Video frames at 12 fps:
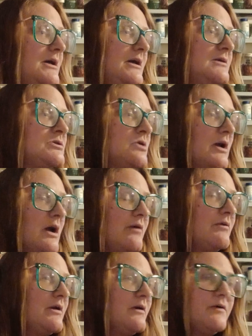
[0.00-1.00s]
And so I got
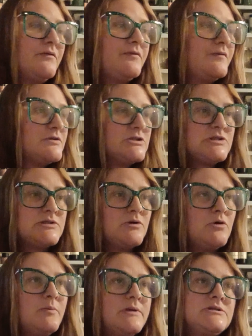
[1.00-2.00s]
rid of just a
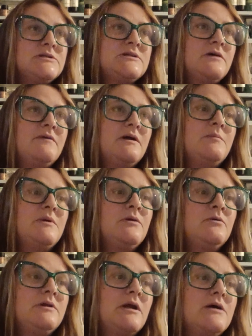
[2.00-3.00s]
whole bunch of stuff I had been
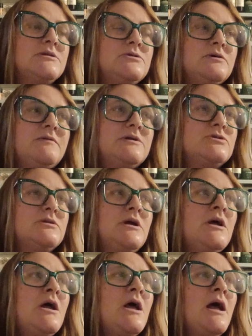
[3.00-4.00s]
holding on to. Eventually,
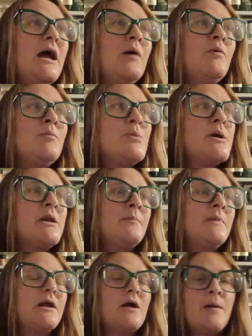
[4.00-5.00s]
at one point, I'm
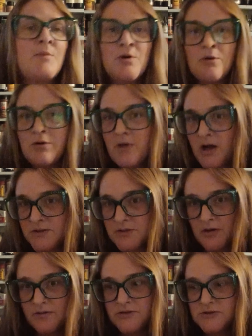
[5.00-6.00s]
like, I'm going to hold on to
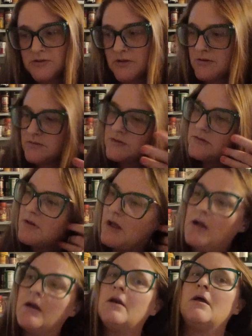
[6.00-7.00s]
all these clothes so
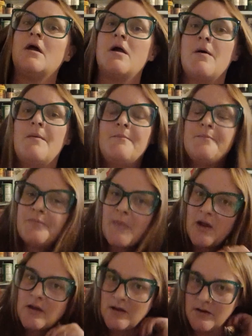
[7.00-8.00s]
that
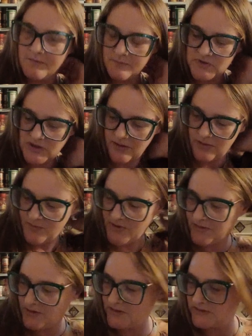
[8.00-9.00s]
I can give them to other
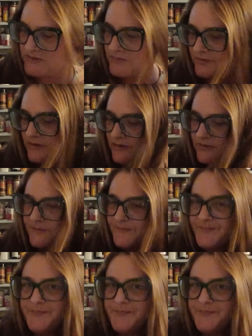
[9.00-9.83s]
mothers. Well,